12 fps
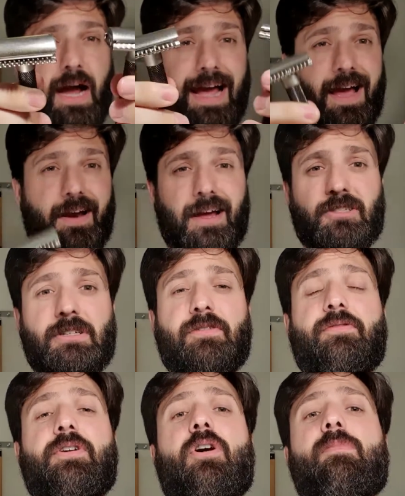I had actually a
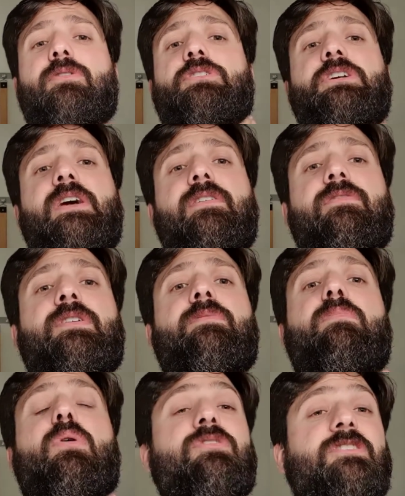phenomenal shave in
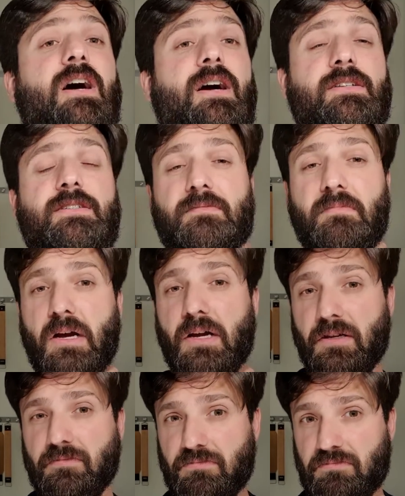both sides.
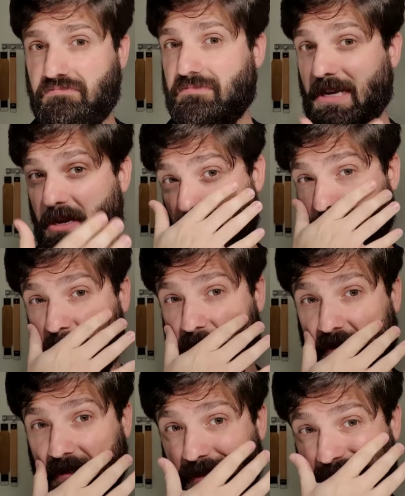I cannot
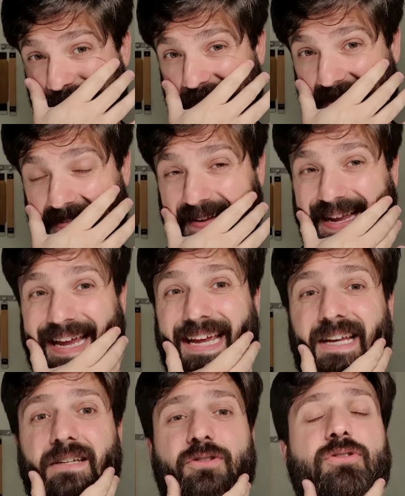complain in
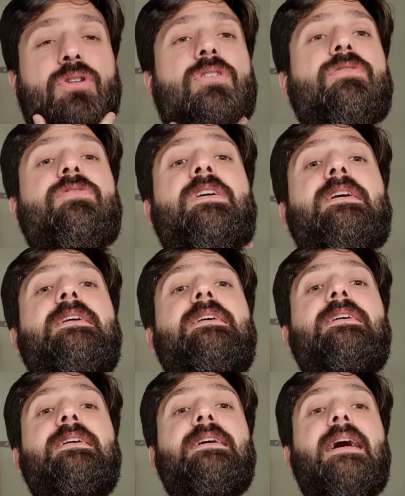any sort of
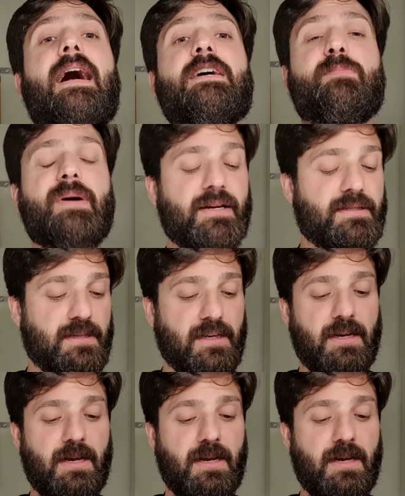aspect.